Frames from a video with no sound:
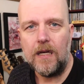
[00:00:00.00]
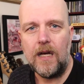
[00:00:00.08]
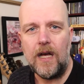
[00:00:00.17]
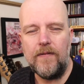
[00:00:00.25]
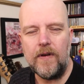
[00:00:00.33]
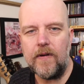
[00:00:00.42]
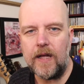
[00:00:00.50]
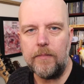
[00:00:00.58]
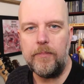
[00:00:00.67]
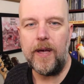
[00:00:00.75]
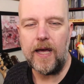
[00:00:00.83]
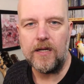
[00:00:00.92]
Have you ever had a
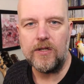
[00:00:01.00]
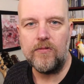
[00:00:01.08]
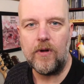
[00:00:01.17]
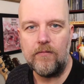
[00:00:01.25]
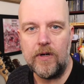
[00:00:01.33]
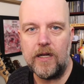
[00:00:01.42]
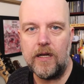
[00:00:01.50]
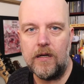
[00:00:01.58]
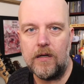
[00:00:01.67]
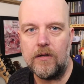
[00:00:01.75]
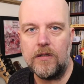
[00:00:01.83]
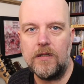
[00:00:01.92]
pear that's like really
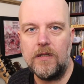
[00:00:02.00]
hard?